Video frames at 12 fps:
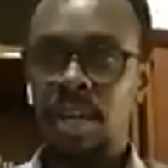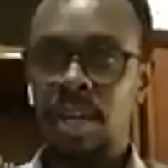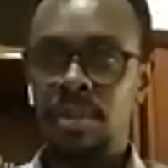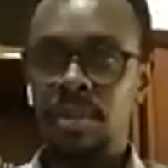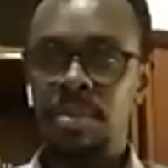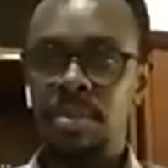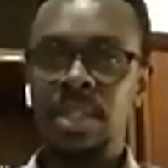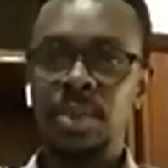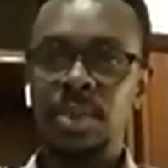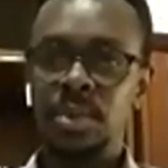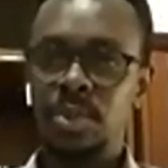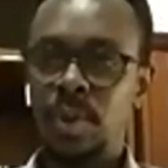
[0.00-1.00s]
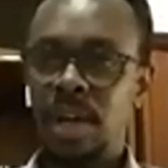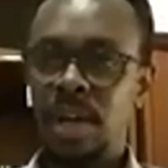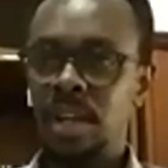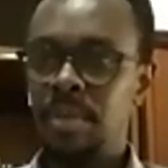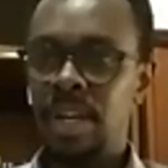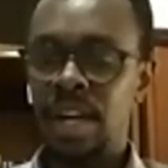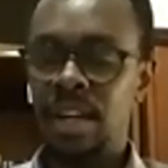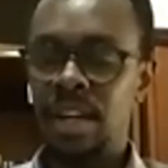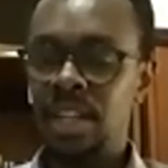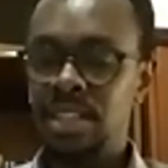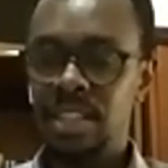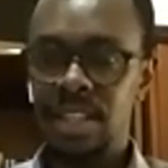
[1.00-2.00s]
we use one and we can
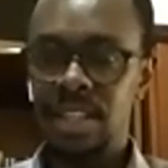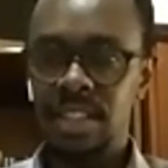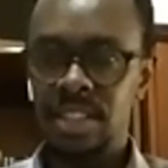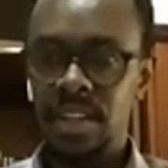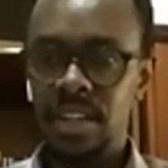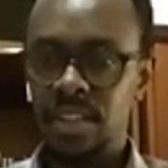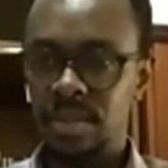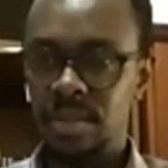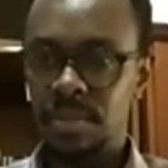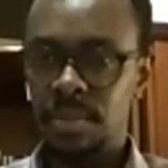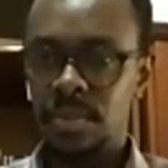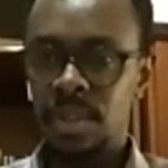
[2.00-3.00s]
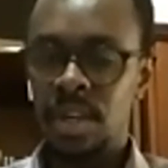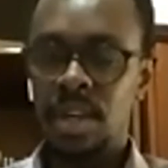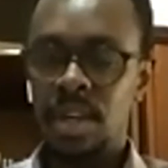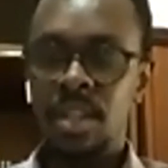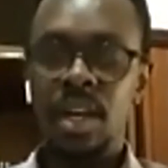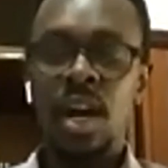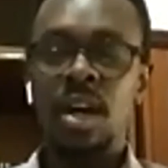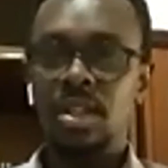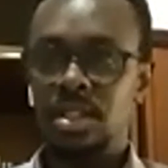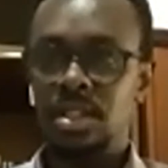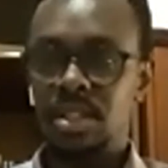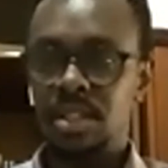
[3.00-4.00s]
understand each other. The
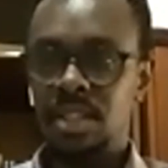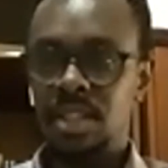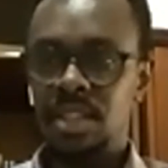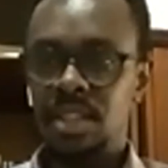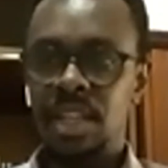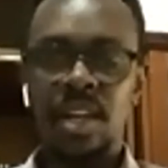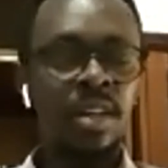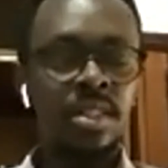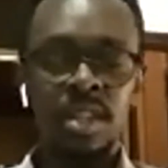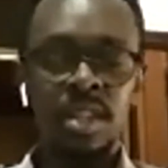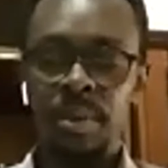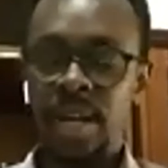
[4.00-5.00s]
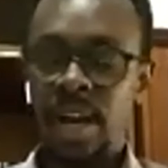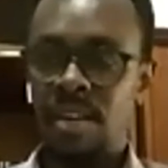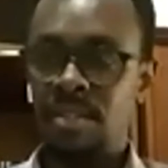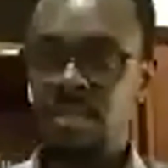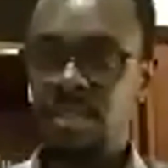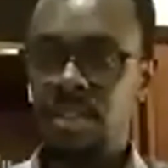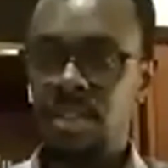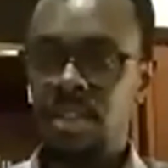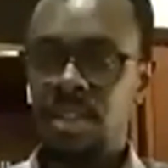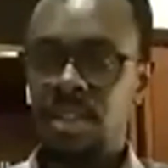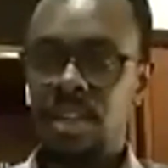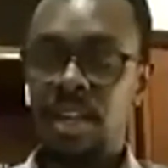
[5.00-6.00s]
arts, the culture we have
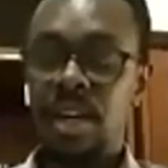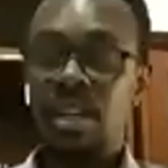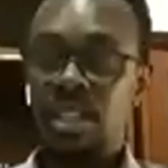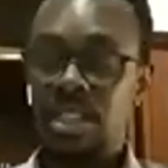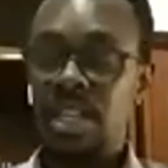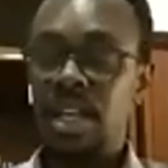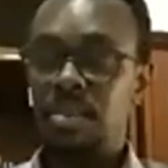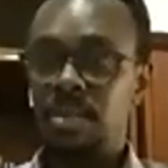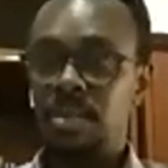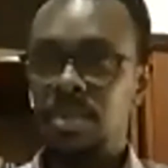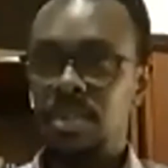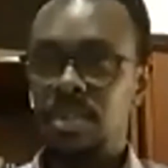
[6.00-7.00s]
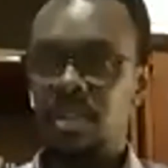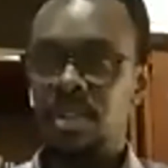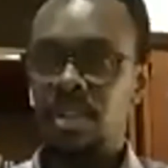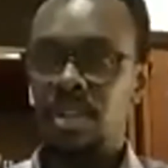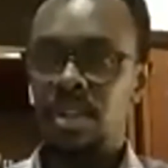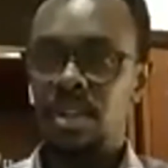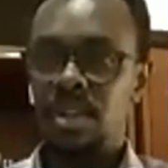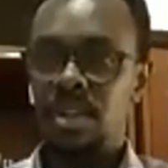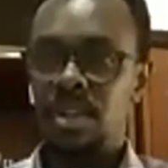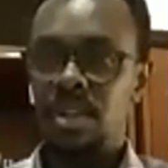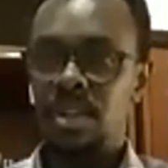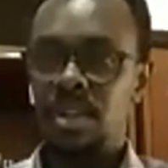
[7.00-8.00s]
are the same.
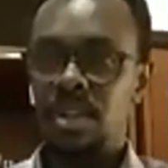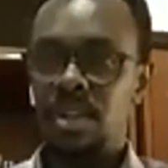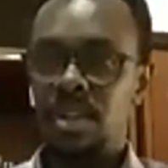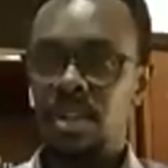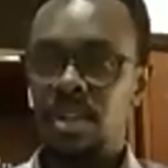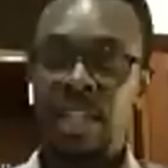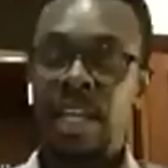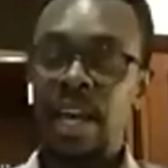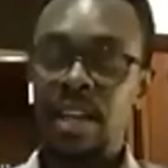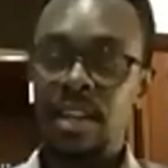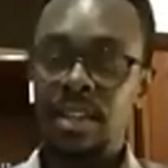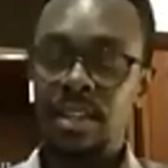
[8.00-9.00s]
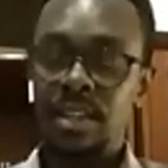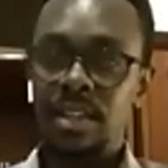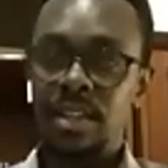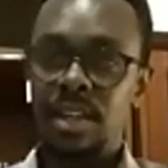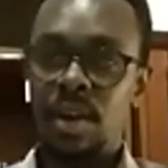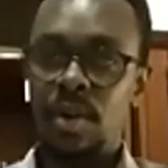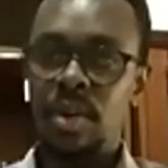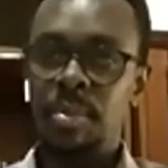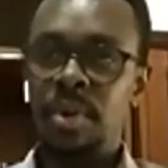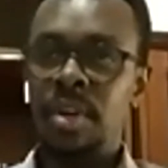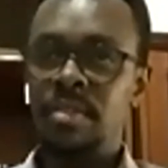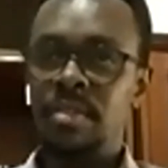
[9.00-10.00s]
But in the end, a
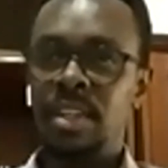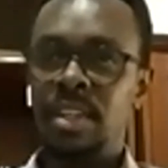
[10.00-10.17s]
horrible event